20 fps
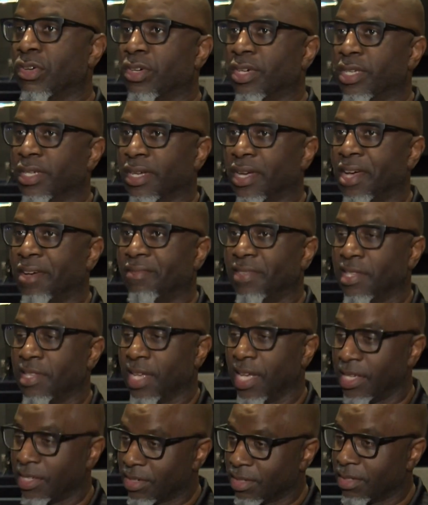on
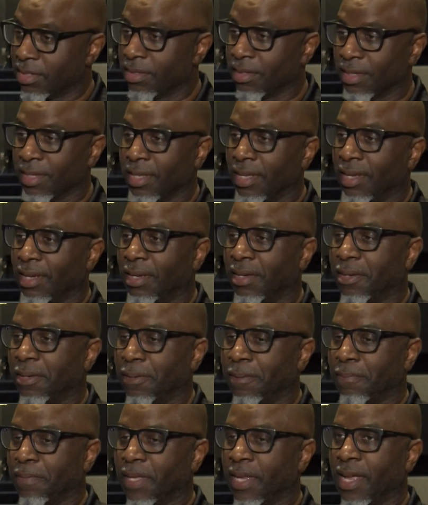conversation
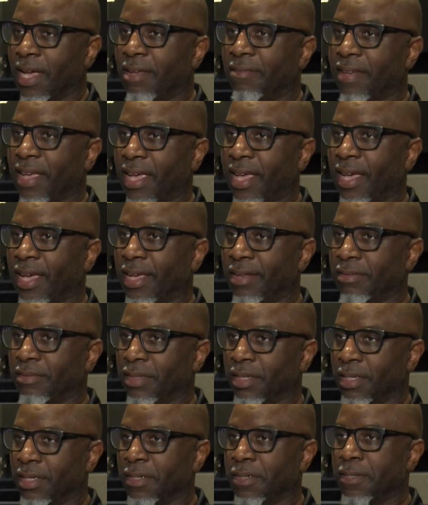um, that I've had
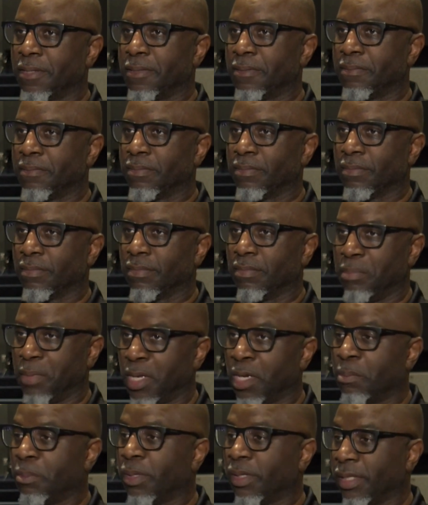um,
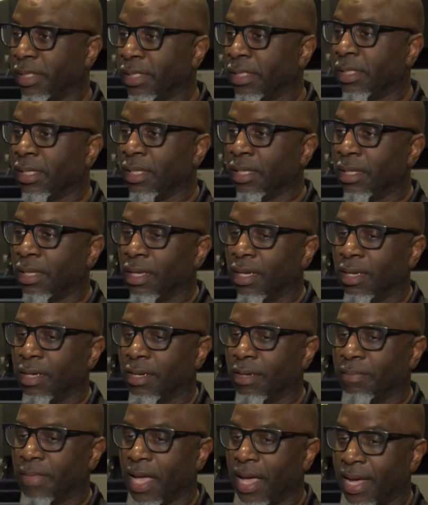minimally.
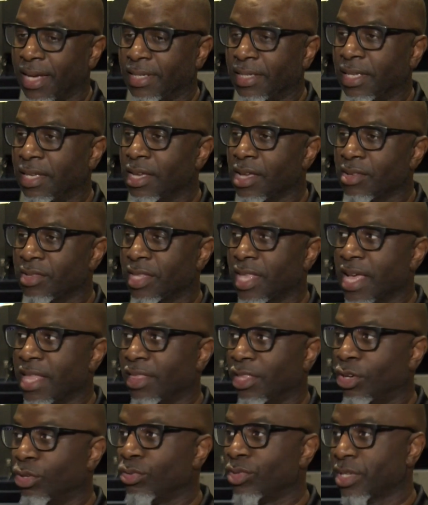Um, the idea is
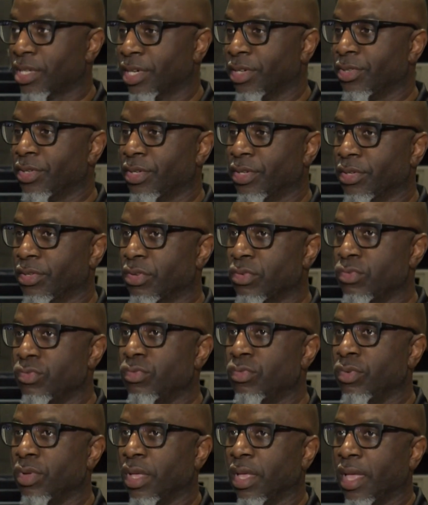that those churches
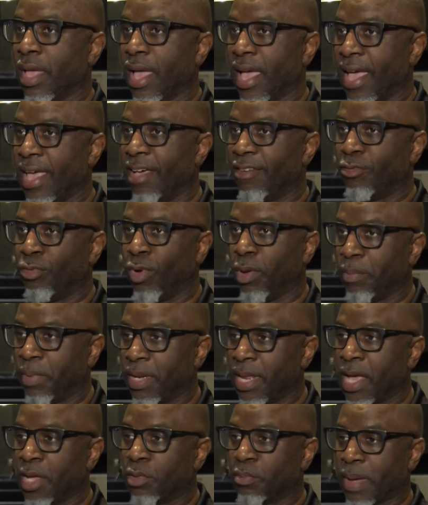who have
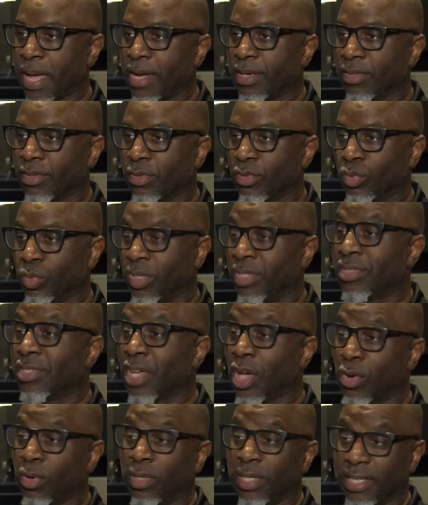women as pastors will
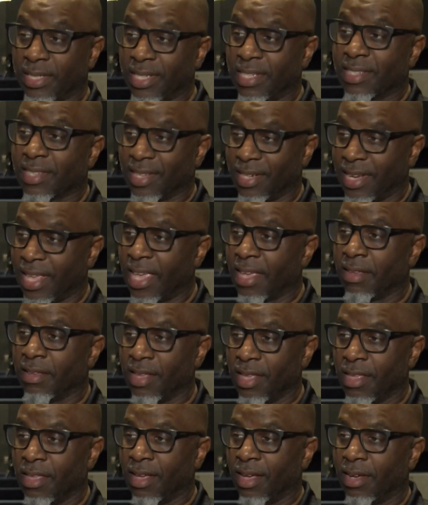totally disconnect
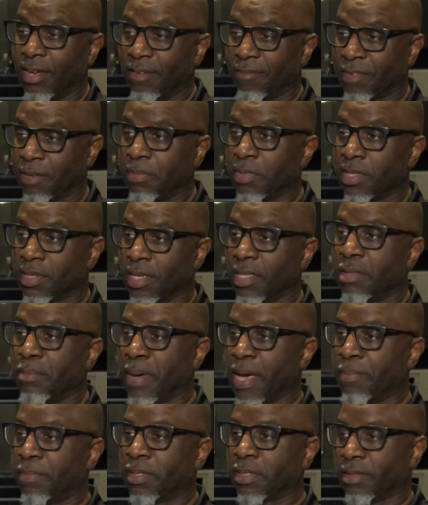um, from the Southern
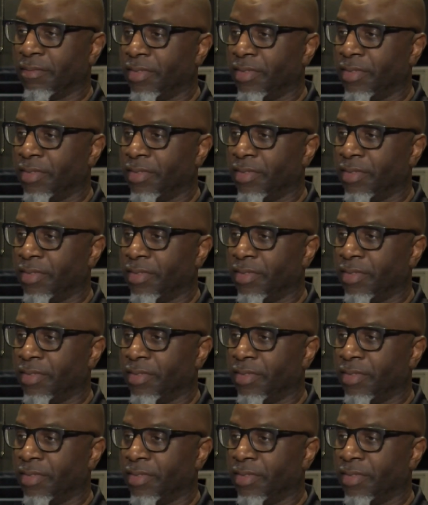Baptist